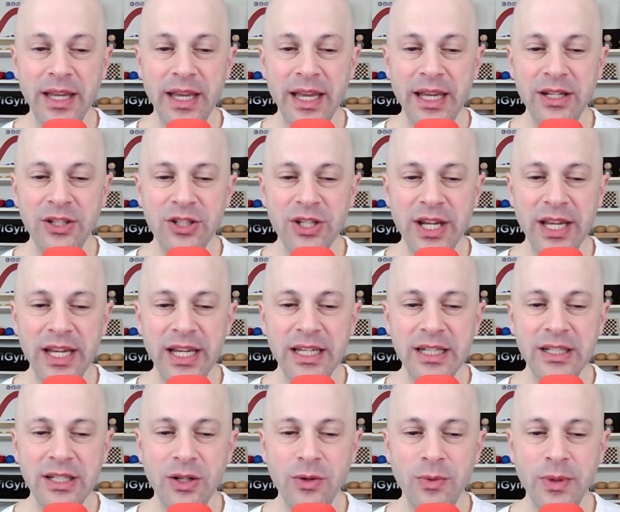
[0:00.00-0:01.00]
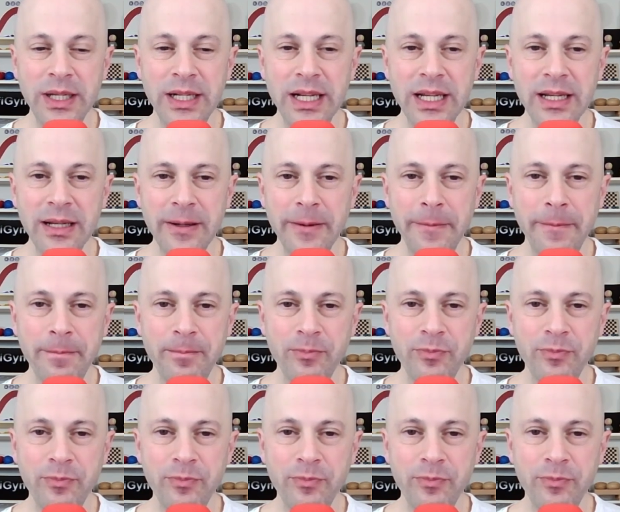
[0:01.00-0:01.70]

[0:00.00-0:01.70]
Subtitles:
h8, queening.